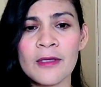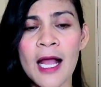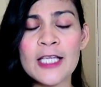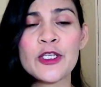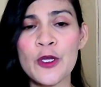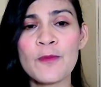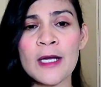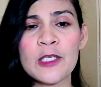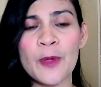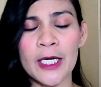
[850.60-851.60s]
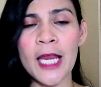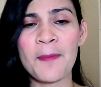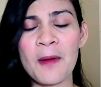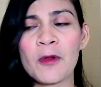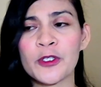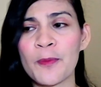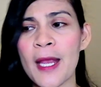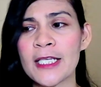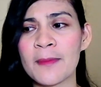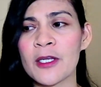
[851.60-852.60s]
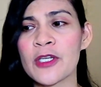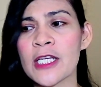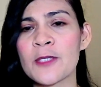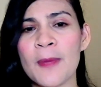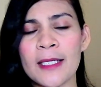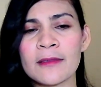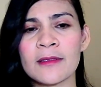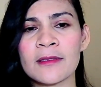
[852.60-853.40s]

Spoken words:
As humans, we are capable to make some adjustment.